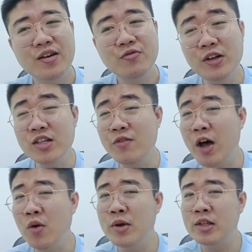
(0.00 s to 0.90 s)
First of
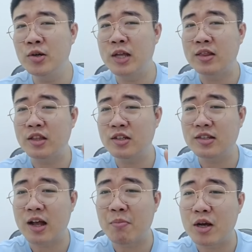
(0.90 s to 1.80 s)
all, we know that
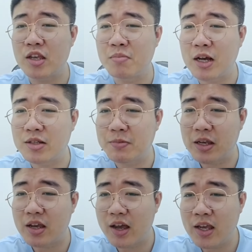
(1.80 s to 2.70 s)
this number, it must
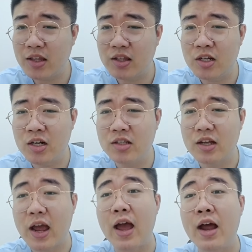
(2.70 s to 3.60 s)
be
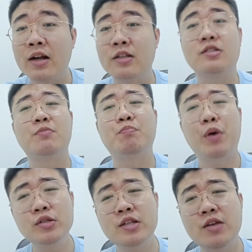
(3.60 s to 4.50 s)
8-digit and it's a
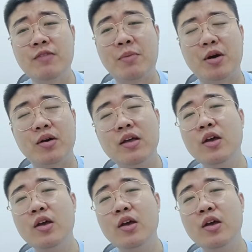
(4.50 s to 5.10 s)
positive number,